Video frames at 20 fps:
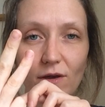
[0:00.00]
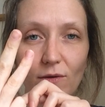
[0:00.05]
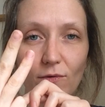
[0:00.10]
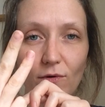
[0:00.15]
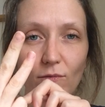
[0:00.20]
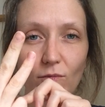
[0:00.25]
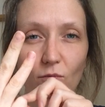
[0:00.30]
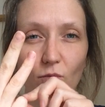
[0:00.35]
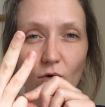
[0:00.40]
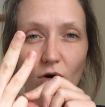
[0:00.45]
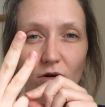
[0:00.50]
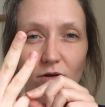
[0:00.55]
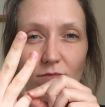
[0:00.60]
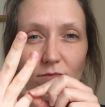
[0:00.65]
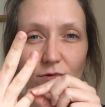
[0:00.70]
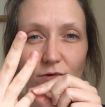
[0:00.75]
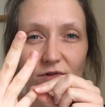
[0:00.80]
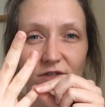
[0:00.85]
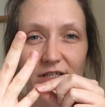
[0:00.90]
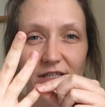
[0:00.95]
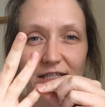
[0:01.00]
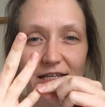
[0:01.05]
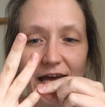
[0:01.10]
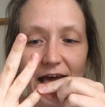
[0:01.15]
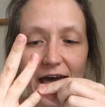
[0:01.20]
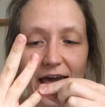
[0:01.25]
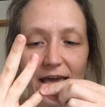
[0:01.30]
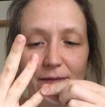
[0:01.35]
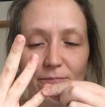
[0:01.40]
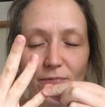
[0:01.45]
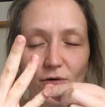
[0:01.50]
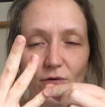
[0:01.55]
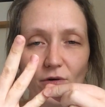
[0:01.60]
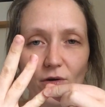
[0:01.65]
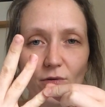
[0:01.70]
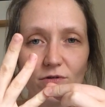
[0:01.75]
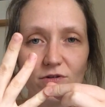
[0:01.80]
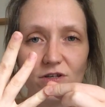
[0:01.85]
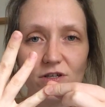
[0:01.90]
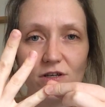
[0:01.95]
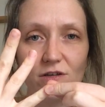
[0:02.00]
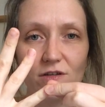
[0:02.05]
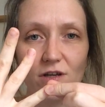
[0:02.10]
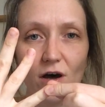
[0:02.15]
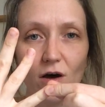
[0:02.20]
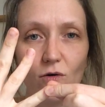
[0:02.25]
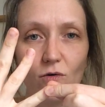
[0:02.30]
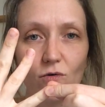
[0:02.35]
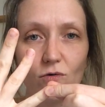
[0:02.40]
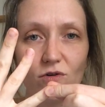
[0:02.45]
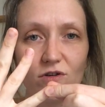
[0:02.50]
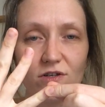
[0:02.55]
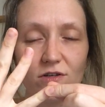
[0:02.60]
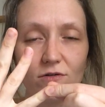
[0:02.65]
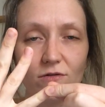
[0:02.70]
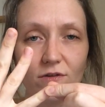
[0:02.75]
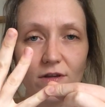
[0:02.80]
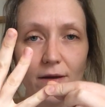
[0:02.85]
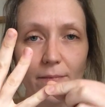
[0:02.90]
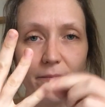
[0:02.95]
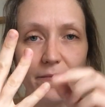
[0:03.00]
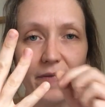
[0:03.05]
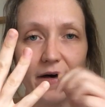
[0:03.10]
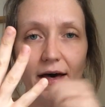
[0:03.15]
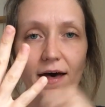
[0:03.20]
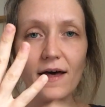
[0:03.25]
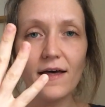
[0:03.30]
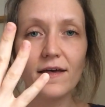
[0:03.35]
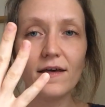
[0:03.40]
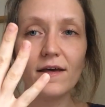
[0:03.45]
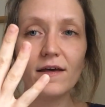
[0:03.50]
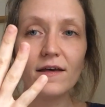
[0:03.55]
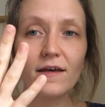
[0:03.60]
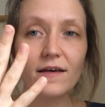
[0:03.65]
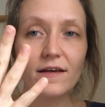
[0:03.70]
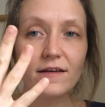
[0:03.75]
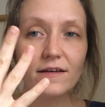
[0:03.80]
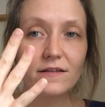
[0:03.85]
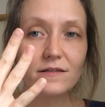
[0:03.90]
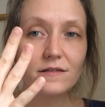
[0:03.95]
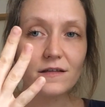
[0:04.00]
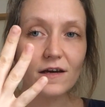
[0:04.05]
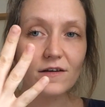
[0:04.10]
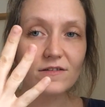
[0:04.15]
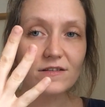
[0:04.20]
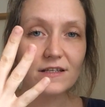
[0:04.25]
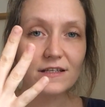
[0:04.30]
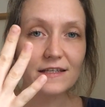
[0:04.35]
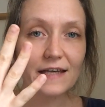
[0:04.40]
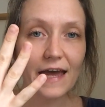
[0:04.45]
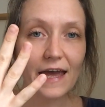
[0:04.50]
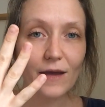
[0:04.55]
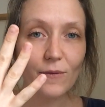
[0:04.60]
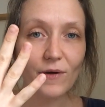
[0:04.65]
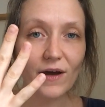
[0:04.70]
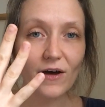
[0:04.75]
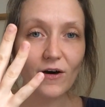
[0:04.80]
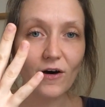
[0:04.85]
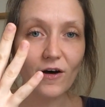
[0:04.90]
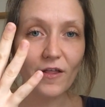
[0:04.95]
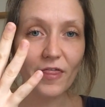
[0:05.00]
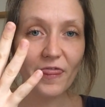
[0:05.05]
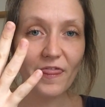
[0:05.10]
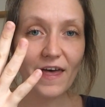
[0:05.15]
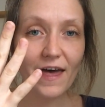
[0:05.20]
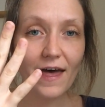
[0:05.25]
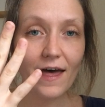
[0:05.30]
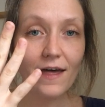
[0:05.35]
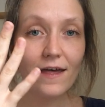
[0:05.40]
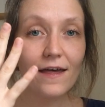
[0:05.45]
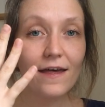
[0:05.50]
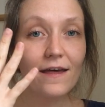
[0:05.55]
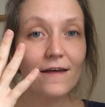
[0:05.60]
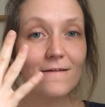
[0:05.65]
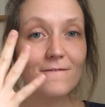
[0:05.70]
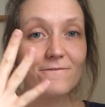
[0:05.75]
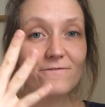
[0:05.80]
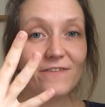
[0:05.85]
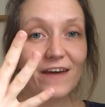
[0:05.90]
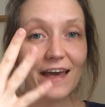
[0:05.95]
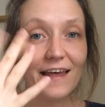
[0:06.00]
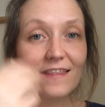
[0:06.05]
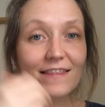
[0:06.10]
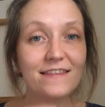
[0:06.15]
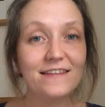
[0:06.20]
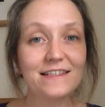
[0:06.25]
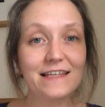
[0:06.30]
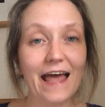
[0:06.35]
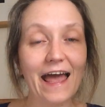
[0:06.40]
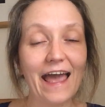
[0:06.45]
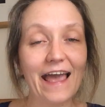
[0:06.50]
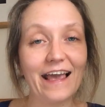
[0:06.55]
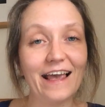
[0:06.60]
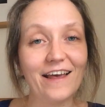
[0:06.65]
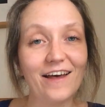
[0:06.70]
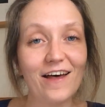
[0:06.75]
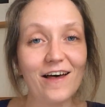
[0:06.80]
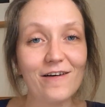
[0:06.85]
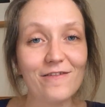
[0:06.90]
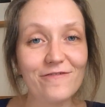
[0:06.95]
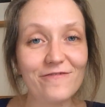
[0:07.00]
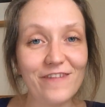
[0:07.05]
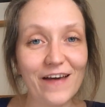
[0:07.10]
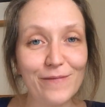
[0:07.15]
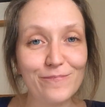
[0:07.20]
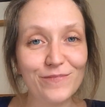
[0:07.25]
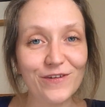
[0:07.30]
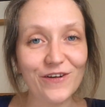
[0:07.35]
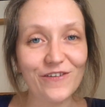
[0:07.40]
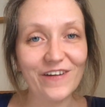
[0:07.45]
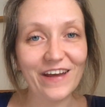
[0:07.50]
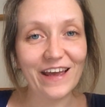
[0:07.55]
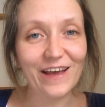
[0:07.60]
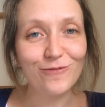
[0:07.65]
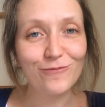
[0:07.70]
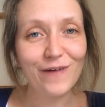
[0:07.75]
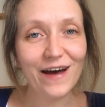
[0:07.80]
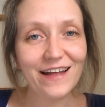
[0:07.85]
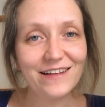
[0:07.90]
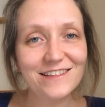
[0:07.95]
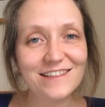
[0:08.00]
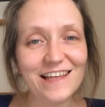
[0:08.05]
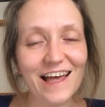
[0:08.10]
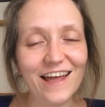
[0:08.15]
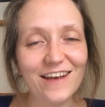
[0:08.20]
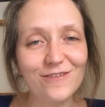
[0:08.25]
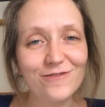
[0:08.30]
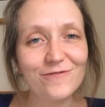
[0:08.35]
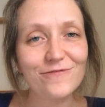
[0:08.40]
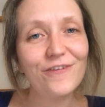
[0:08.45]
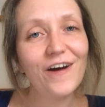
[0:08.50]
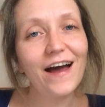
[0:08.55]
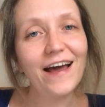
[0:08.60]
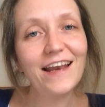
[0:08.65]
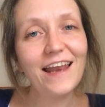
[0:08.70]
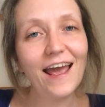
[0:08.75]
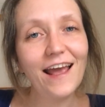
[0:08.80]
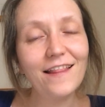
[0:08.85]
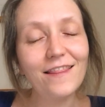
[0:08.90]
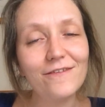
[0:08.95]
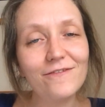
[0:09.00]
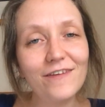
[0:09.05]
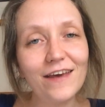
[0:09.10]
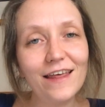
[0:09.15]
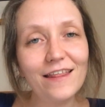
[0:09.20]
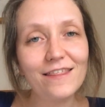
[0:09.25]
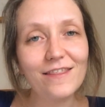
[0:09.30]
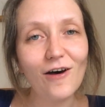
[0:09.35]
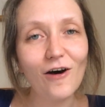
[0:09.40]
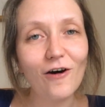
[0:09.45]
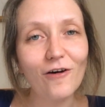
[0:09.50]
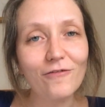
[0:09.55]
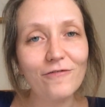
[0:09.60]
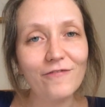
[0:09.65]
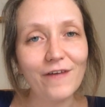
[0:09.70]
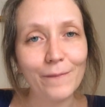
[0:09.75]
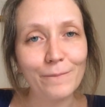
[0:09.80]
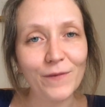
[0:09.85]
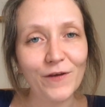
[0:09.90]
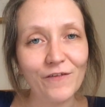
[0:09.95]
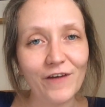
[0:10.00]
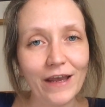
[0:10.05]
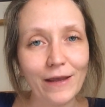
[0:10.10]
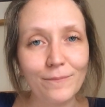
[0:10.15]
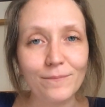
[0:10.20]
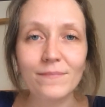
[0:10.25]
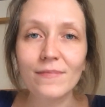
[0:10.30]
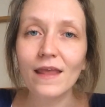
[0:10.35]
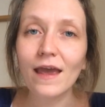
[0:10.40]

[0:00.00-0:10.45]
we want one more today, but we want to use our ordinal number. So today we're on the fifth day of February. Well done. Friday the 5th of February.